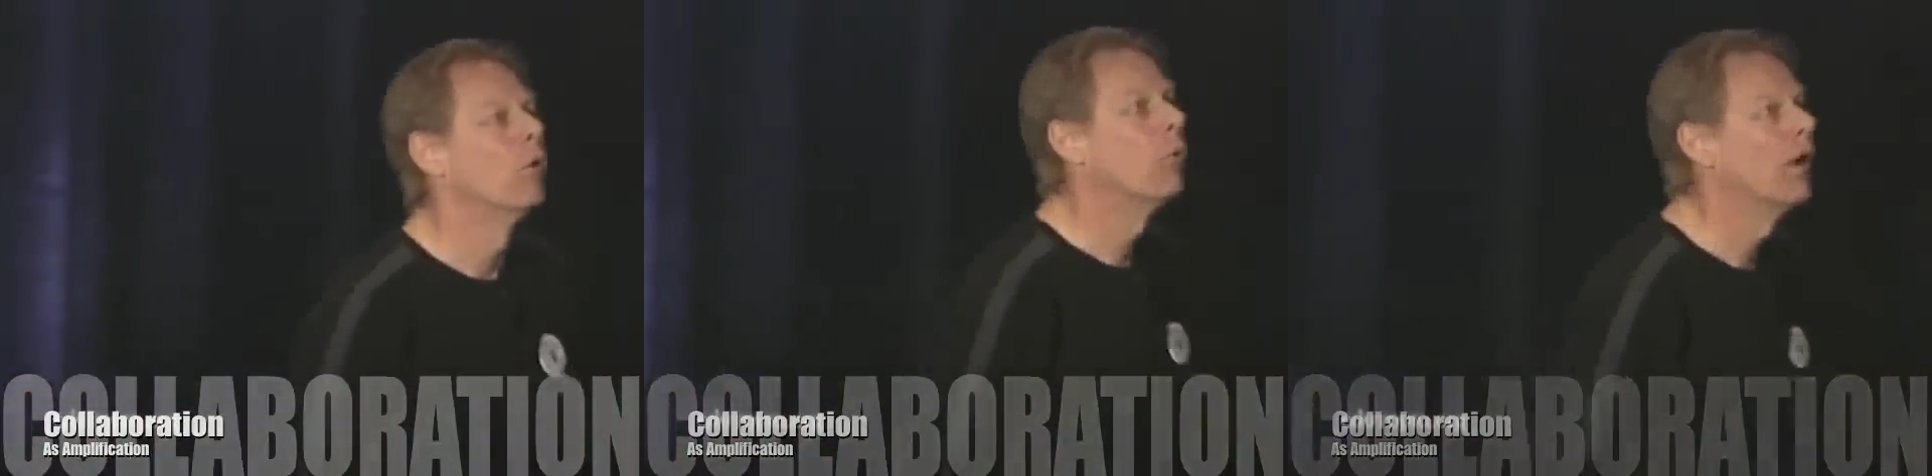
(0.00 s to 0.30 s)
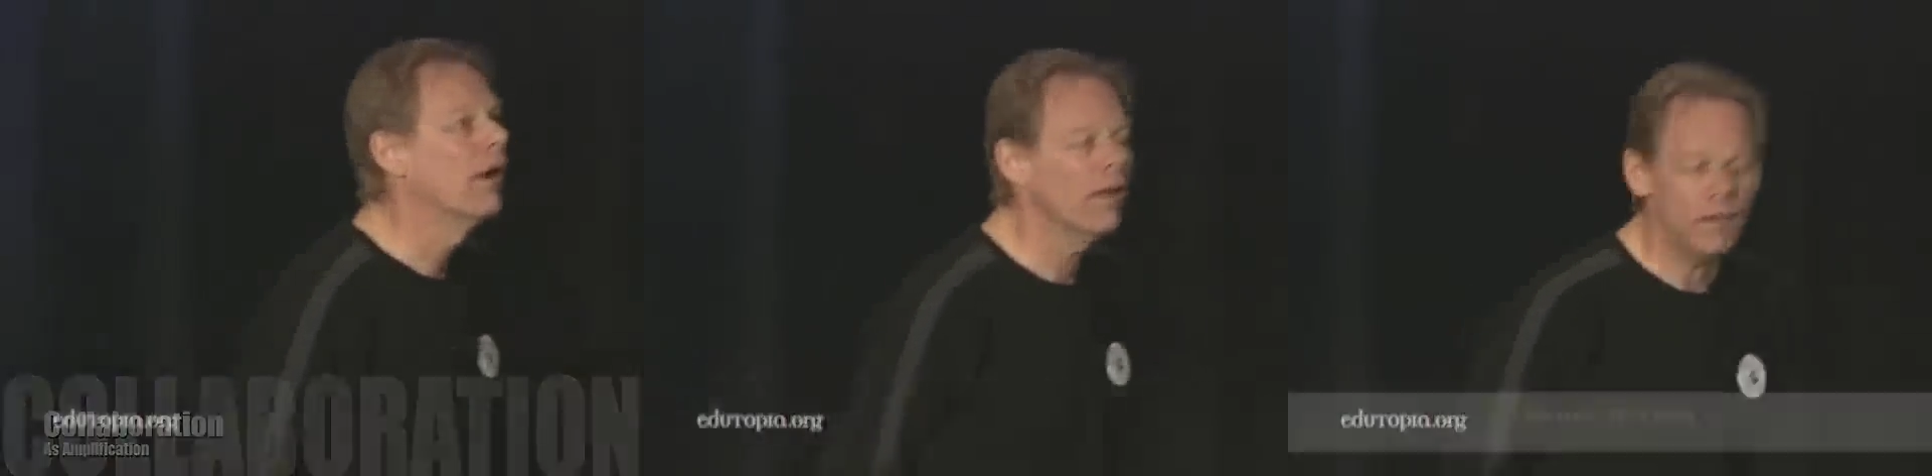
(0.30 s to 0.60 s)

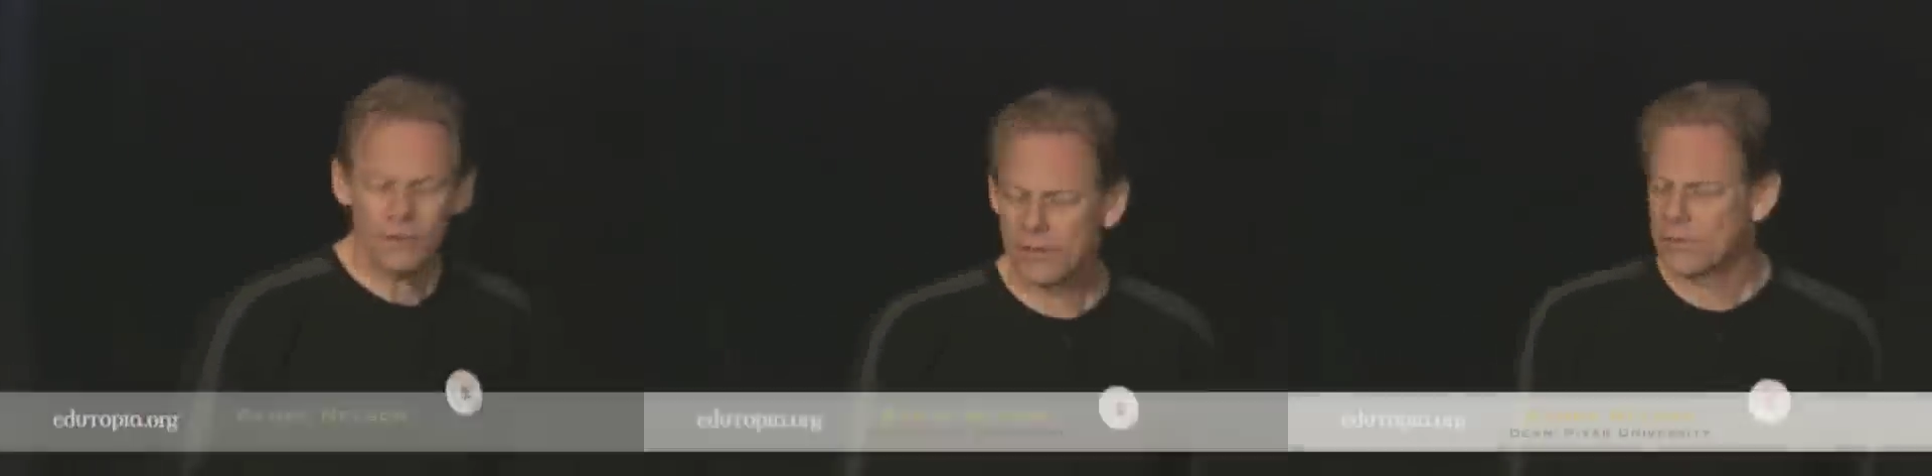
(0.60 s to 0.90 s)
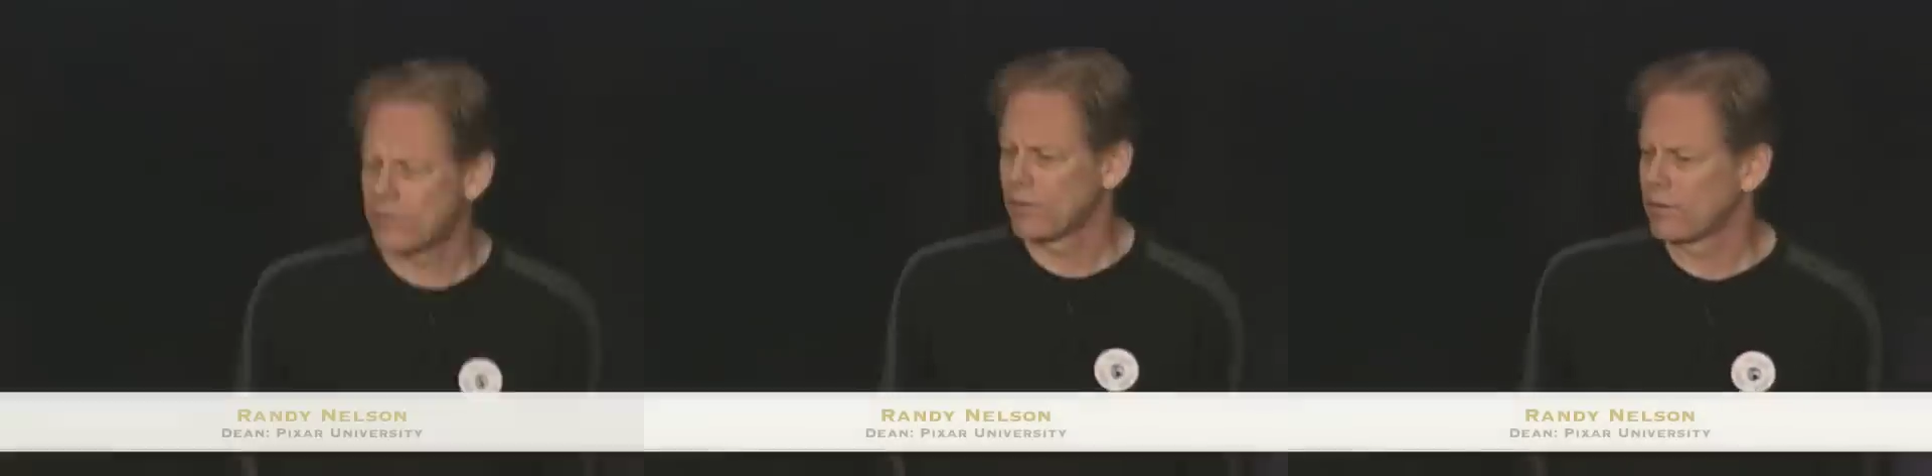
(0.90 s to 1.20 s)
Well,
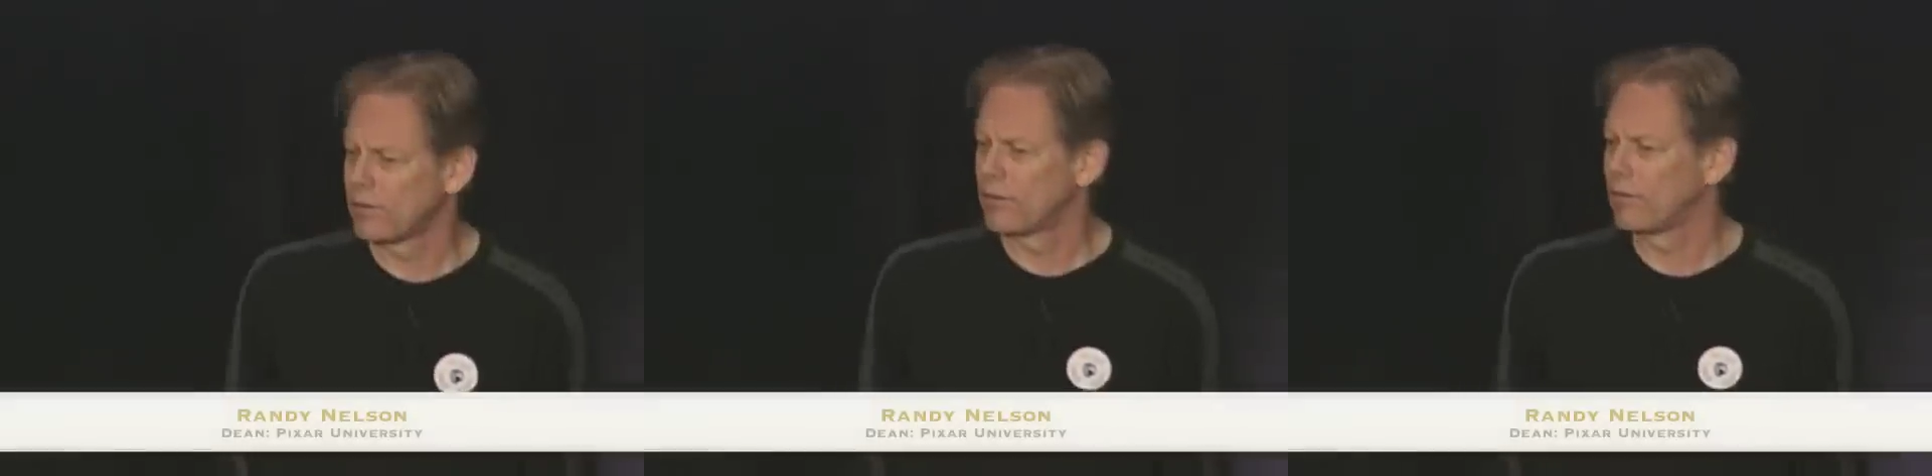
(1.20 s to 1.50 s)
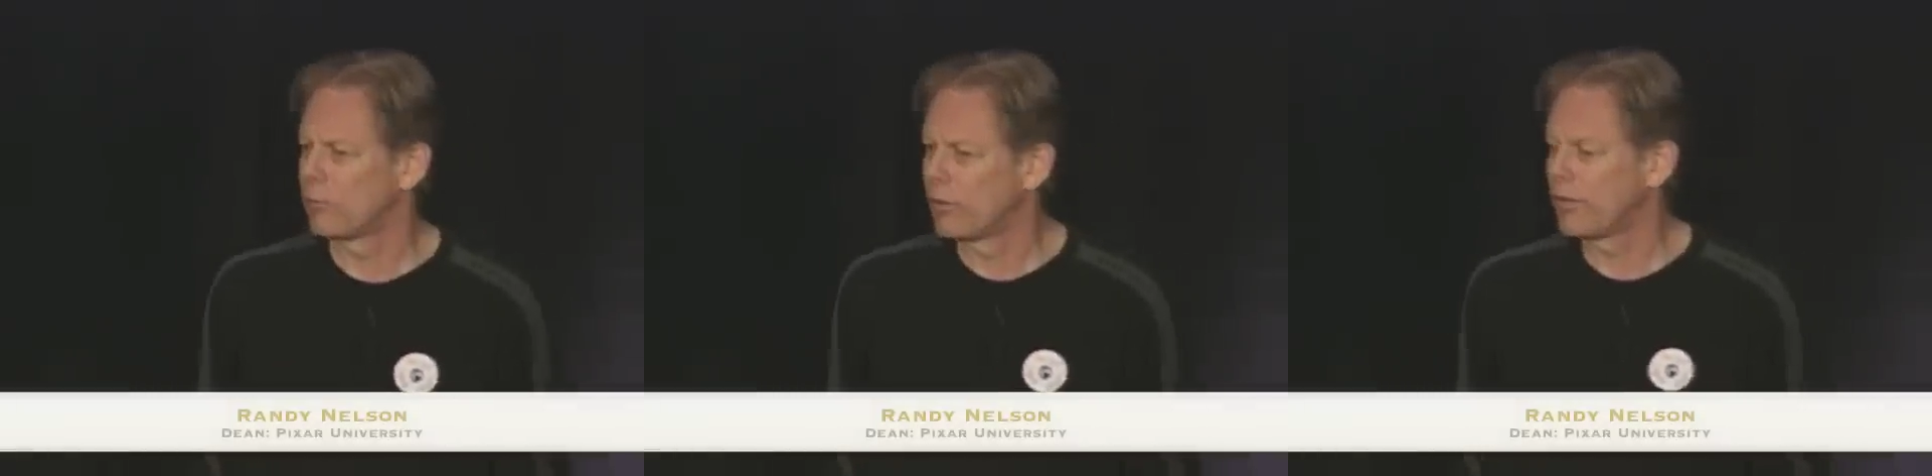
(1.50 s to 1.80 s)
it's a
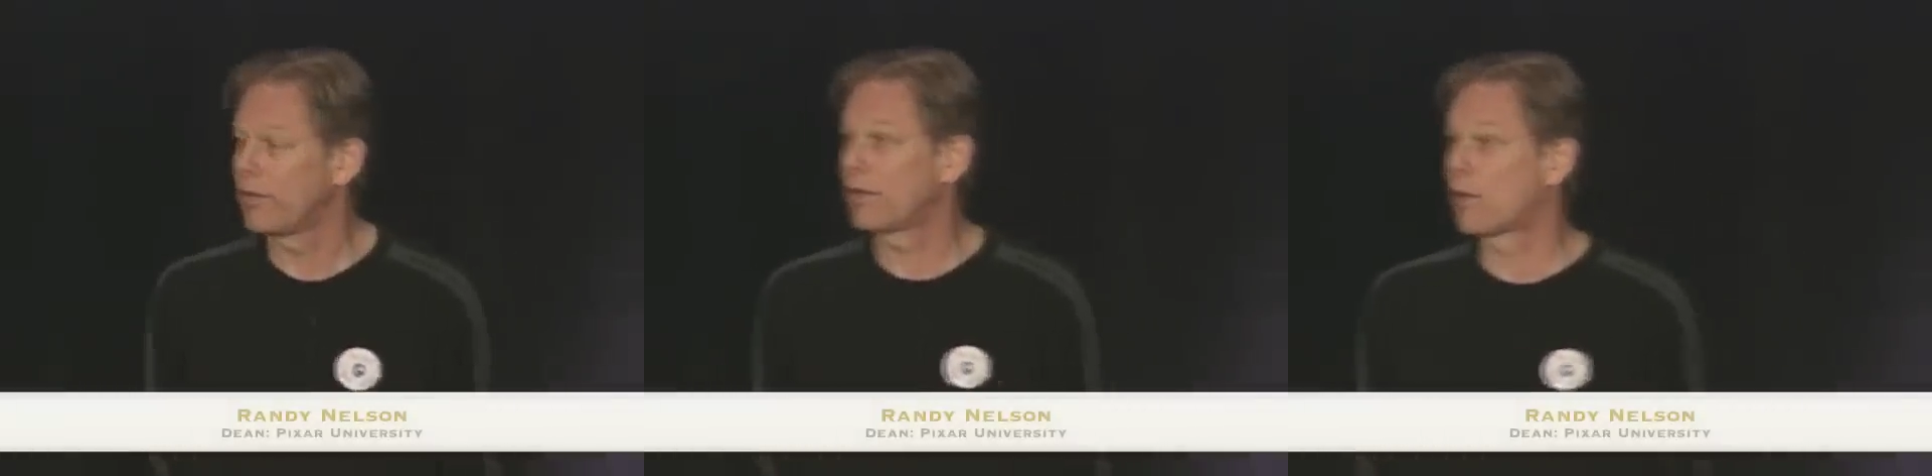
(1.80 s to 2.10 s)
really